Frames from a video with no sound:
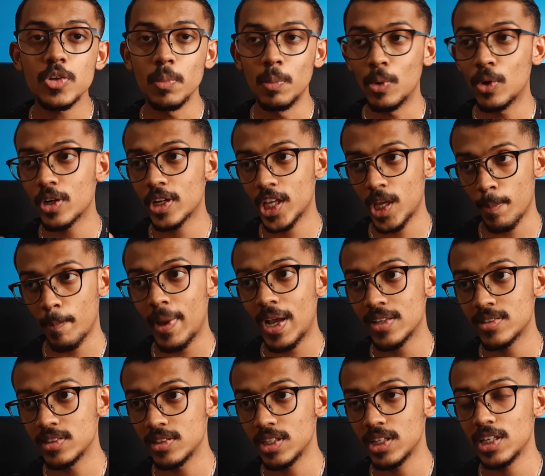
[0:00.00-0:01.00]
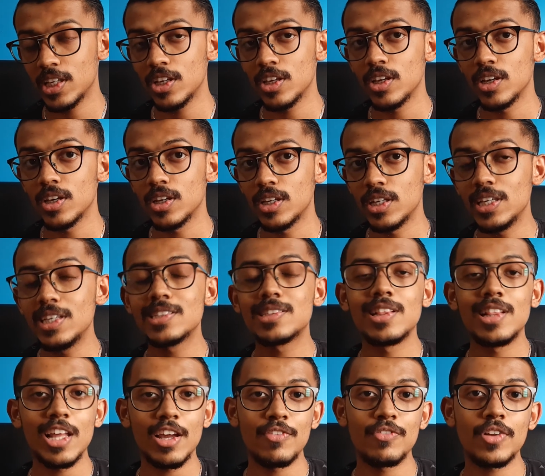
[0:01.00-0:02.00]
more capacity is
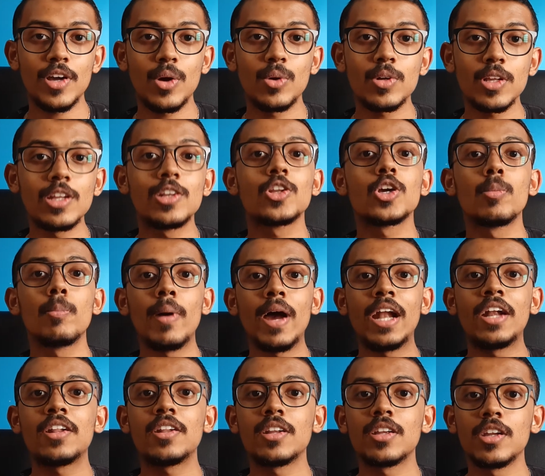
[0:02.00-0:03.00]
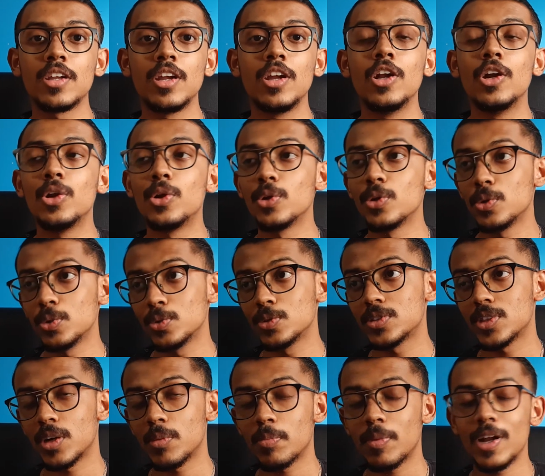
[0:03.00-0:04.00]
left out in your battery to
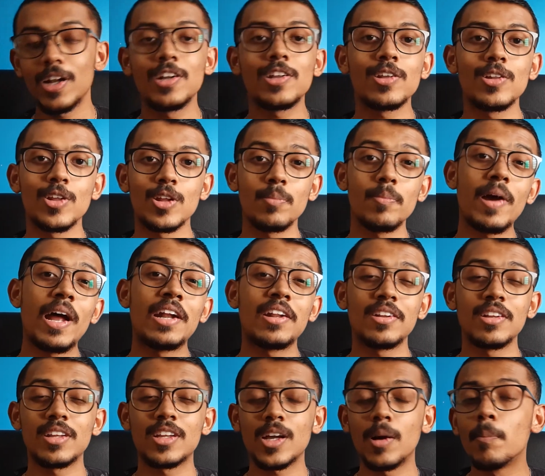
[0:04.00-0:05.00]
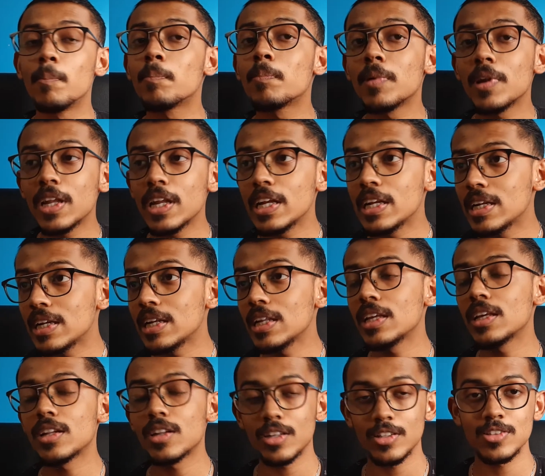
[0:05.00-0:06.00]
use up until your battery
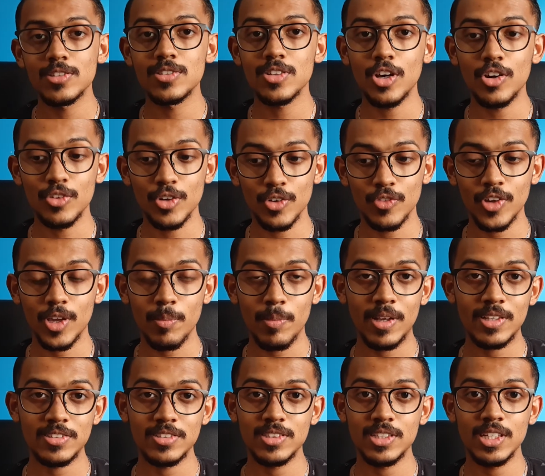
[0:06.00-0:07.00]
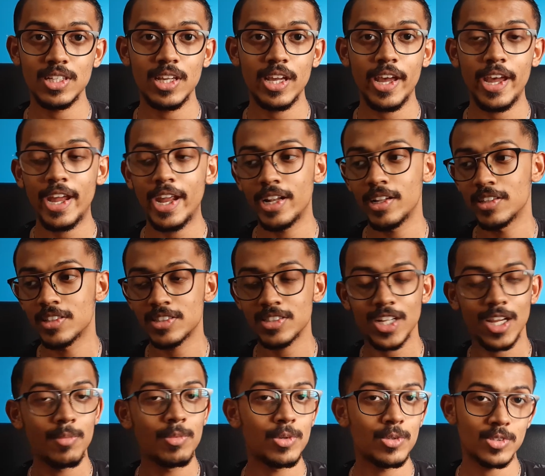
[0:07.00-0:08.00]
completely runs out of capacity and it's
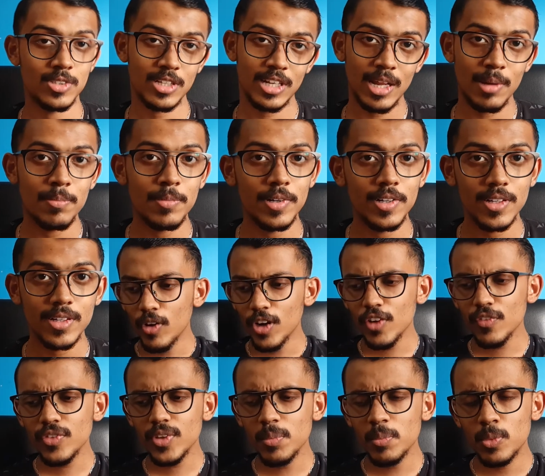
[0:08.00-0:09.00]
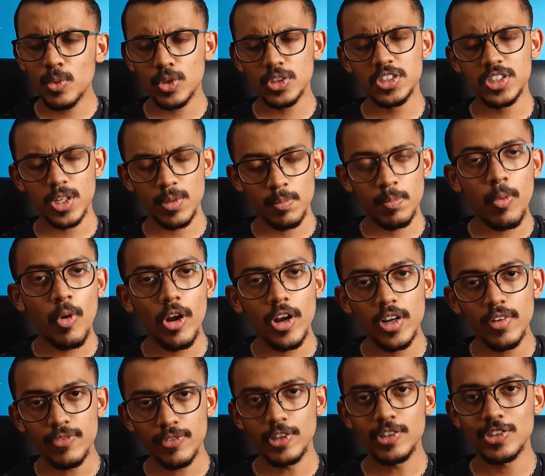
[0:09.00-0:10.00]
time to scrap it. One of the most
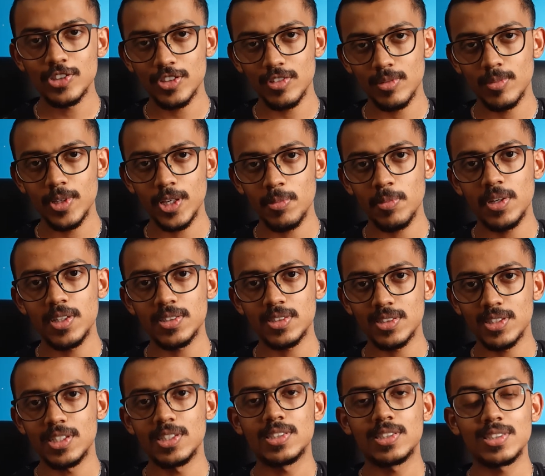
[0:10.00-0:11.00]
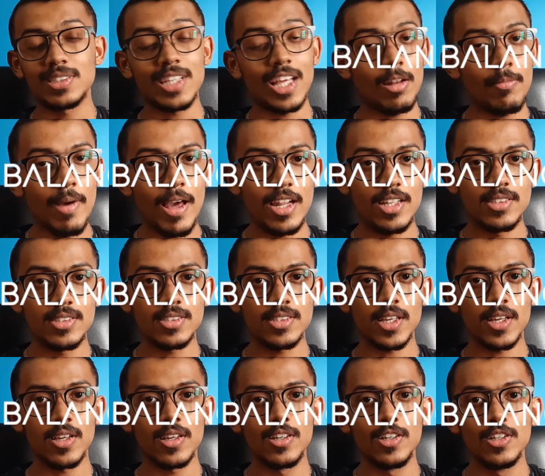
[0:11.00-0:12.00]
important features of the BMS is cell
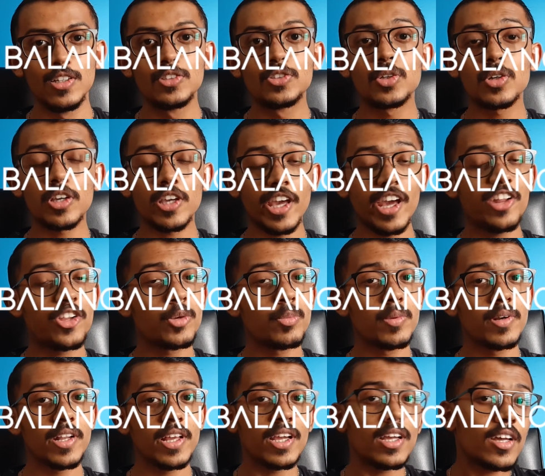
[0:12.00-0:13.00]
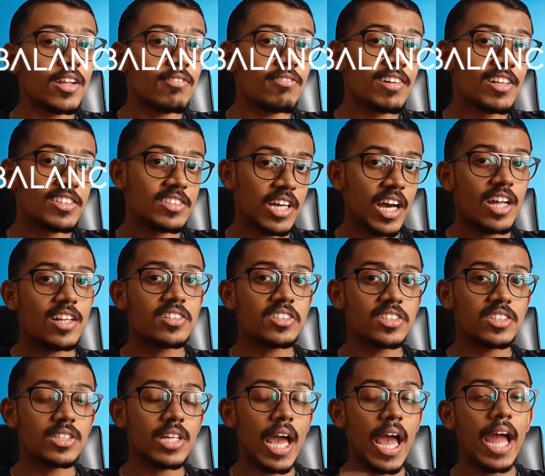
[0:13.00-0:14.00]
balancing. So care should be taken while
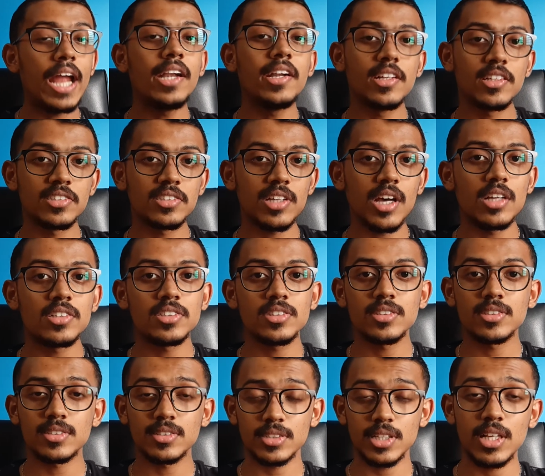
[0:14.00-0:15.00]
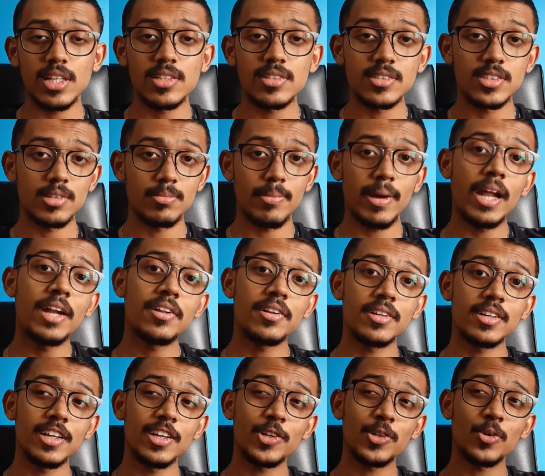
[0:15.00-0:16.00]
charging and discharging the cells in the
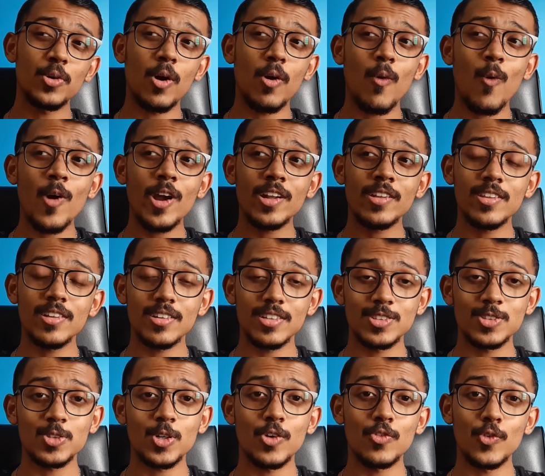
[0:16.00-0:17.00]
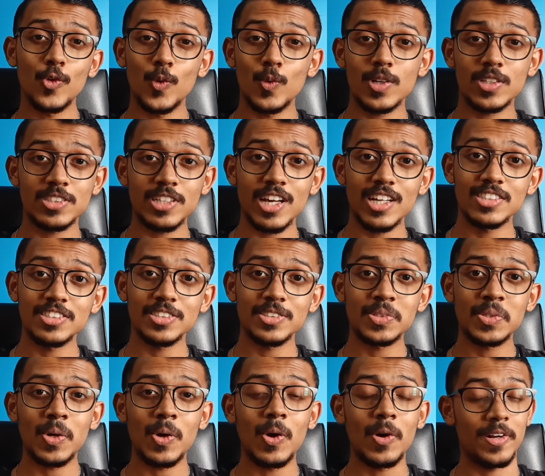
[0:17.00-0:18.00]
battery to avoid the risk of
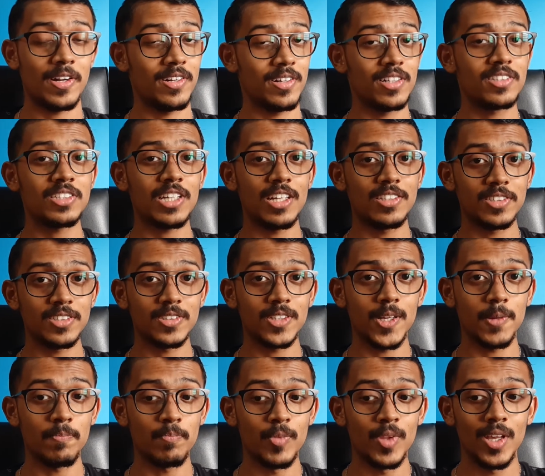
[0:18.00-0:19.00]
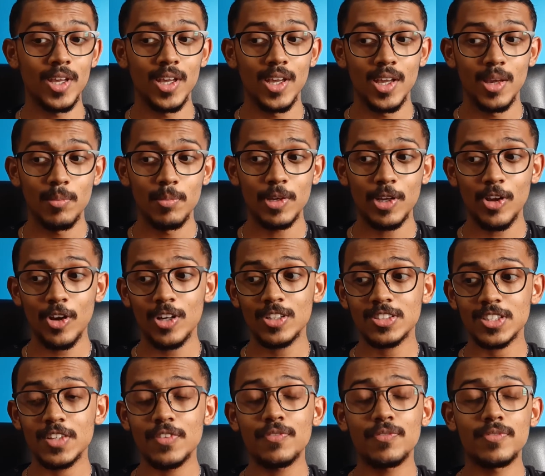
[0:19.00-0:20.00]
overcharging or undercharging them,
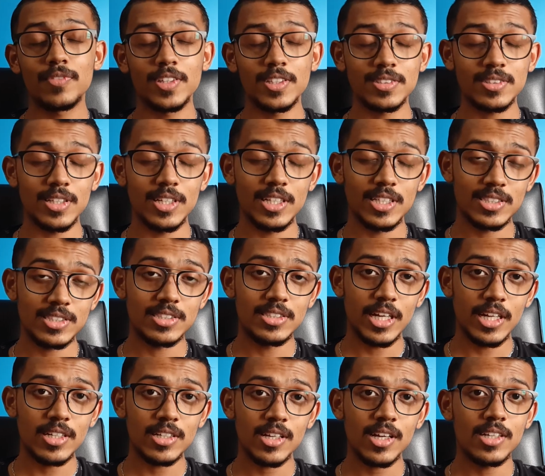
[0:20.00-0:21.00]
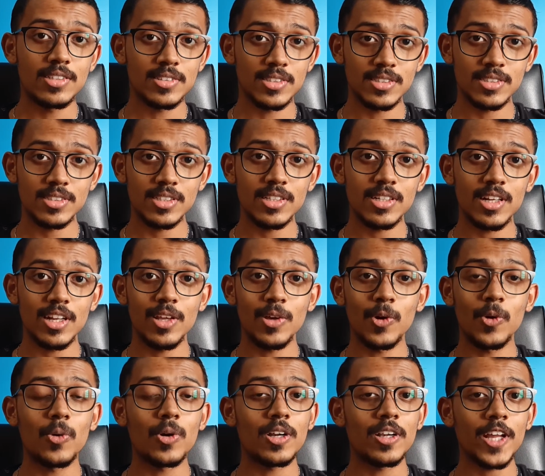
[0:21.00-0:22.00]
because if this is done consistently
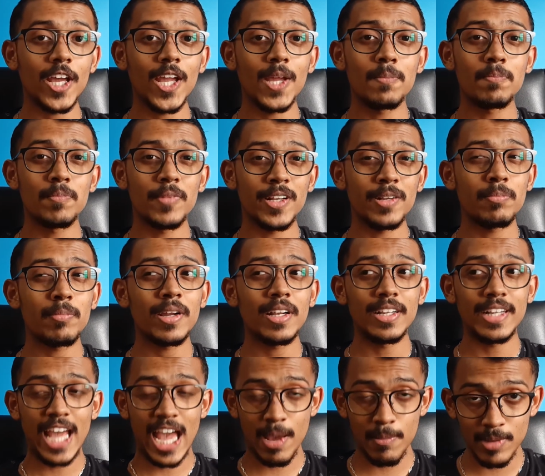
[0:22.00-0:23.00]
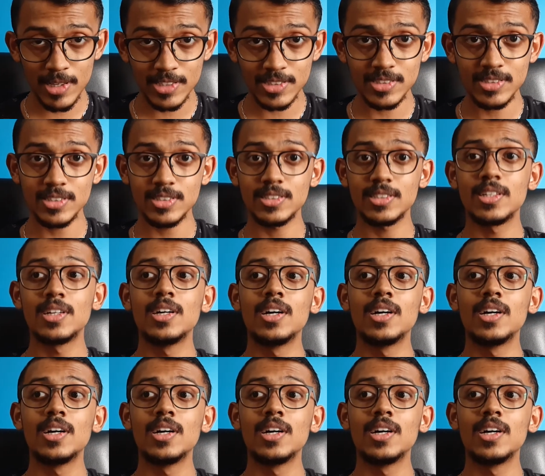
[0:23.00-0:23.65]
over time, it might damage the